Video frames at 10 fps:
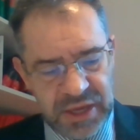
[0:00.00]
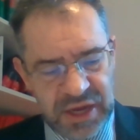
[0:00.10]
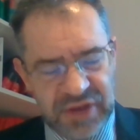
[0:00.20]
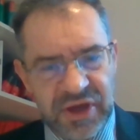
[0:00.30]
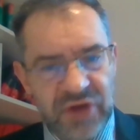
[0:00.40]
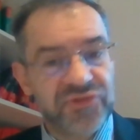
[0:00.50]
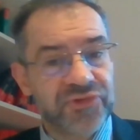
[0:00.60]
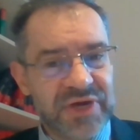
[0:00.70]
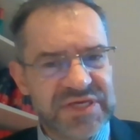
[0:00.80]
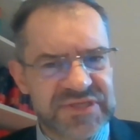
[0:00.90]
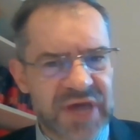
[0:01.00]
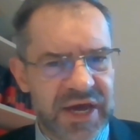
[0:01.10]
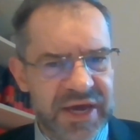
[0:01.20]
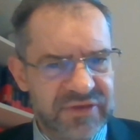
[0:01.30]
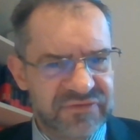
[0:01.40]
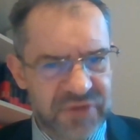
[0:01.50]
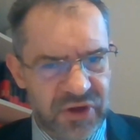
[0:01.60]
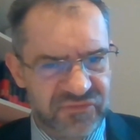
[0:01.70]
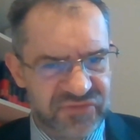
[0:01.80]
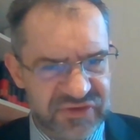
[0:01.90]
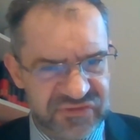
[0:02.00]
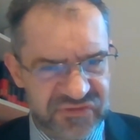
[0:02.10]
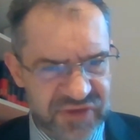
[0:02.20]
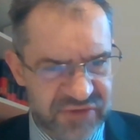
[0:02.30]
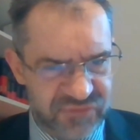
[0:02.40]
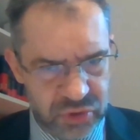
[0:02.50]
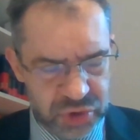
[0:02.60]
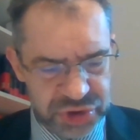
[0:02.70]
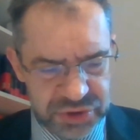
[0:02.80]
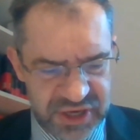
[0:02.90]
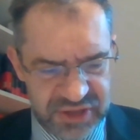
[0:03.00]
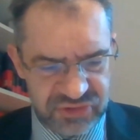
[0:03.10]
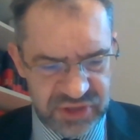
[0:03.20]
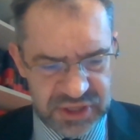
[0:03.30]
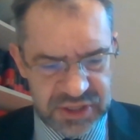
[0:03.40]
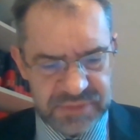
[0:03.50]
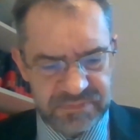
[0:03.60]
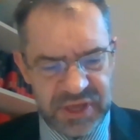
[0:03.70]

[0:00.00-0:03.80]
And there are three signs of this evolution, I think.